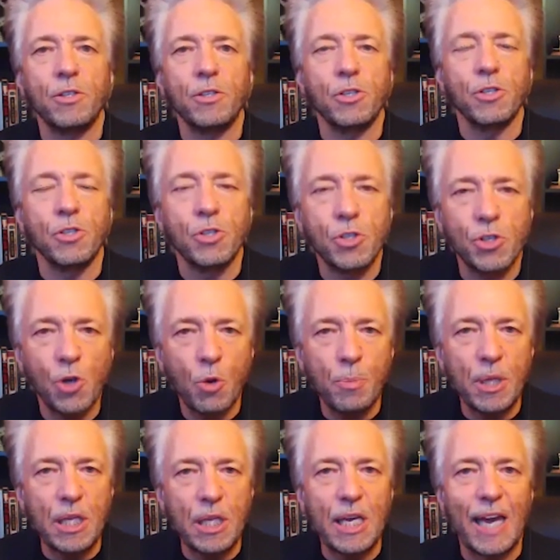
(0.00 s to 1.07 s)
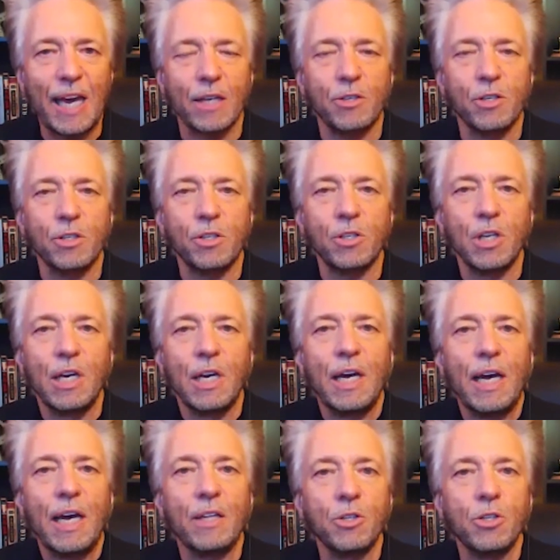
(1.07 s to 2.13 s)
and so many gadgets
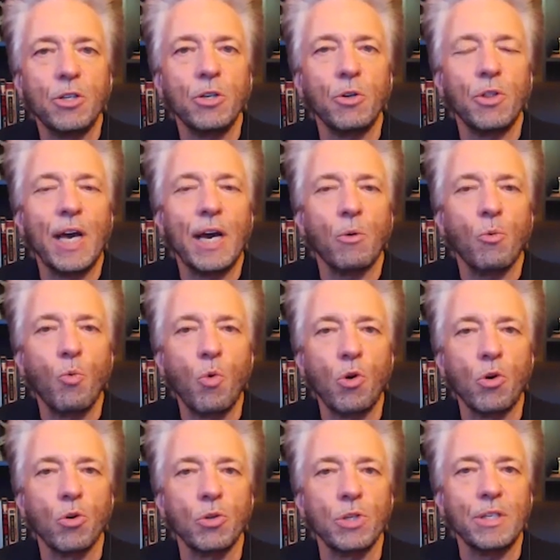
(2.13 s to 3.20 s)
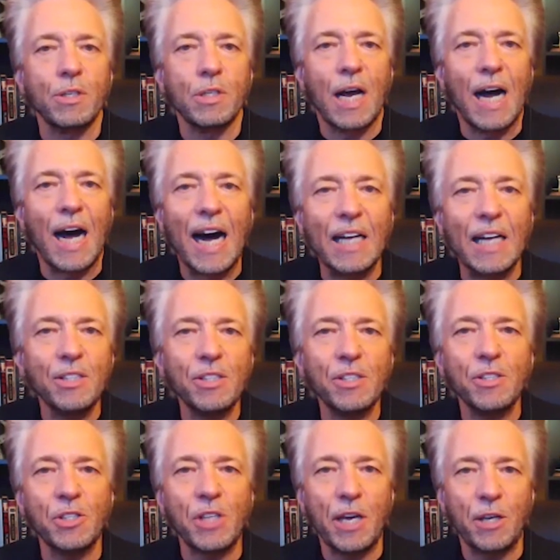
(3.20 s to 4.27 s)
until that world is
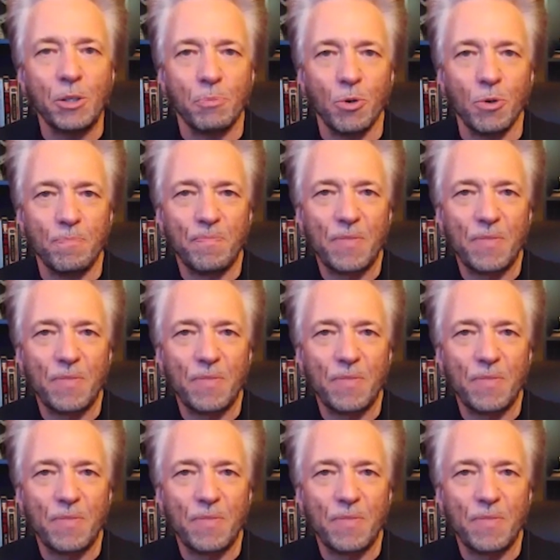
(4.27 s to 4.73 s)
unsustainable.